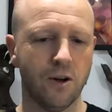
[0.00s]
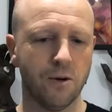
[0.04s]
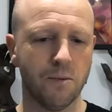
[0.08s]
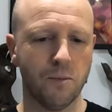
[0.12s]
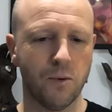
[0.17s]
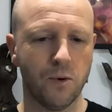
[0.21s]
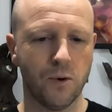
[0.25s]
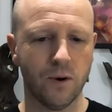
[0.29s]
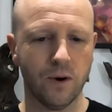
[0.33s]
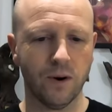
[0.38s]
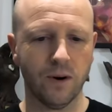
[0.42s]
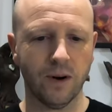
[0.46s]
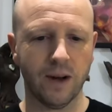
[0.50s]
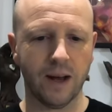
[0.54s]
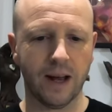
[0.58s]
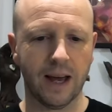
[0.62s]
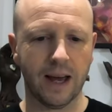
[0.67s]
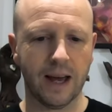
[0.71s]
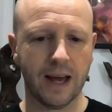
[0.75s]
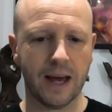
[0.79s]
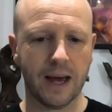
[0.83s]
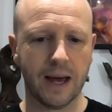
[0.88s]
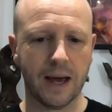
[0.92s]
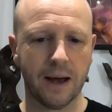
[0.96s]
Longmore?
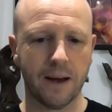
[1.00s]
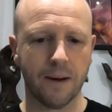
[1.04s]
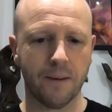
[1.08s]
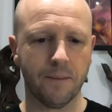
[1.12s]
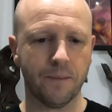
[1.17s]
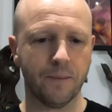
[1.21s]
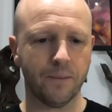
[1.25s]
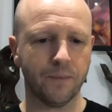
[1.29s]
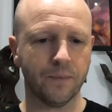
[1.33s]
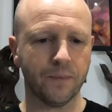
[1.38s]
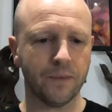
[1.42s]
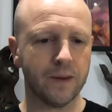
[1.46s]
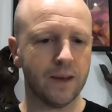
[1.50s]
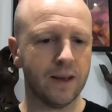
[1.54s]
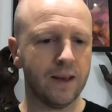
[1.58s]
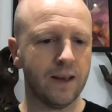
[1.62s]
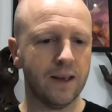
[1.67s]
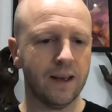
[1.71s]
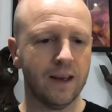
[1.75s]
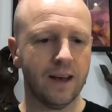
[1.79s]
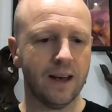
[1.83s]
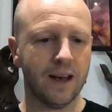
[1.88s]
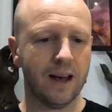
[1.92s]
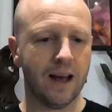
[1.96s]

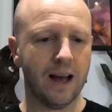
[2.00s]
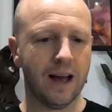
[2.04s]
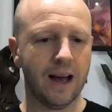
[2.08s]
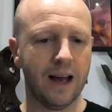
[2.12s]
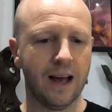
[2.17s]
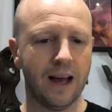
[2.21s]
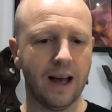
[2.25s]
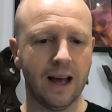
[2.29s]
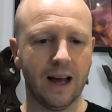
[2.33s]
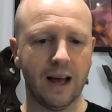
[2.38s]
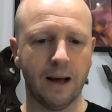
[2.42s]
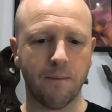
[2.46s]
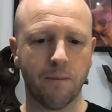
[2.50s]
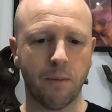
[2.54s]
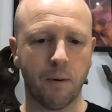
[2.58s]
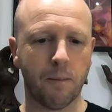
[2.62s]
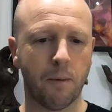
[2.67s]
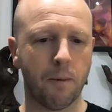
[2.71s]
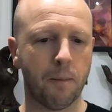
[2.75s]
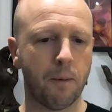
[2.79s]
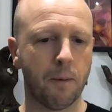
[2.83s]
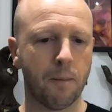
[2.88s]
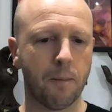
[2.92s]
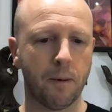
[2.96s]
I
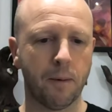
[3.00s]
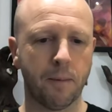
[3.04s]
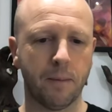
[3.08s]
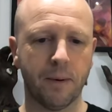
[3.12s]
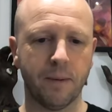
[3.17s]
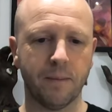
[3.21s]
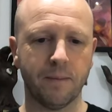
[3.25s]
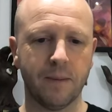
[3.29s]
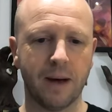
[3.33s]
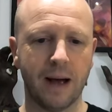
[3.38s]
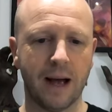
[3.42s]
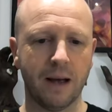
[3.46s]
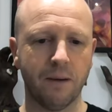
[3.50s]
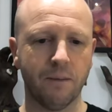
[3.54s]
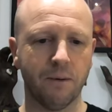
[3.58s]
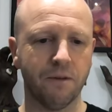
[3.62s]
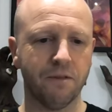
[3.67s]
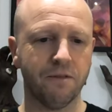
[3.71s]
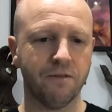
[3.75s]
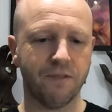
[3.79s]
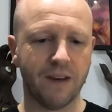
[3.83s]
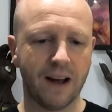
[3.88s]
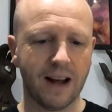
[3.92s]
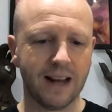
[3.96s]
will
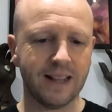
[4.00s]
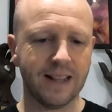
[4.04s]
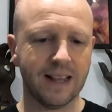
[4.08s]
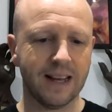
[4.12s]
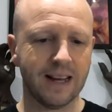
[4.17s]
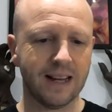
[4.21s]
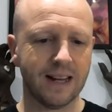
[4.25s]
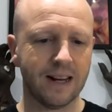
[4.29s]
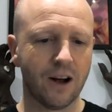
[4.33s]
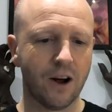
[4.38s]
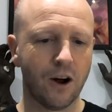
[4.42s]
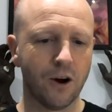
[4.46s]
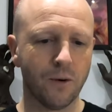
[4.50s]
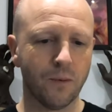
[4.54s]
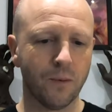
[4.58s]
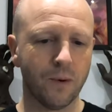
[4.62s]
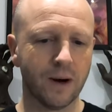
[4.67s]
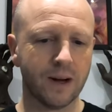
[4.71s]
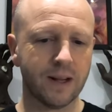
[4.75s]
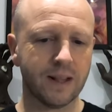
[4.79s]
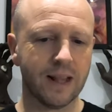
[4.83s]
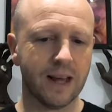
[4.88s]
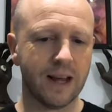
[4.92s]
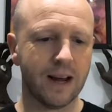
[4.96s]
find that
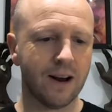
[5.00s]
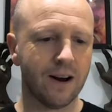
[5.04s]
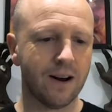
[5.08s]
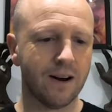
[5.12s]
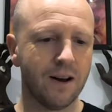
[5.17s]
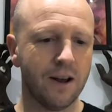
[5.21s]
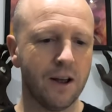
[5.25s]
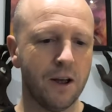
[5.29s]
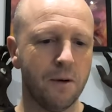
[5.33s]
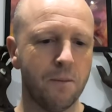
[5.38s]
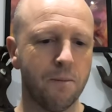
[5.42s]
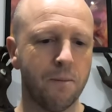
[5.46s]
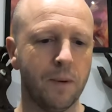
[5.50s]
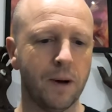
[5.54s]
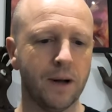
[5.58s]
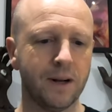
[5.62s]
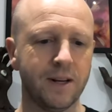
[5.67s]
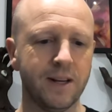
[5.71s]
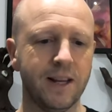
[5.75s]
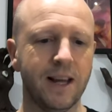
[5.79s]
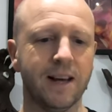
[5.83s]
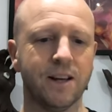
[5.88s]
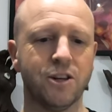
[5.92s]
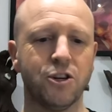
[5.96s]
artwork there.
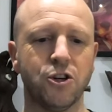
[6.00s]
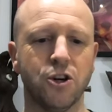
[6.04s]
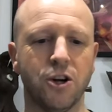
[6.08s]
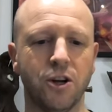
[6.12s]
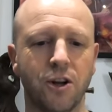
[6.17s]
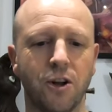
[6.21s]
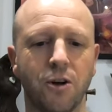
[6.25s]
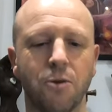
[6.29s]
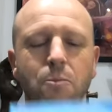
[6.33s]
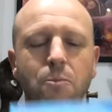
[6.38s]
But yeah, Sean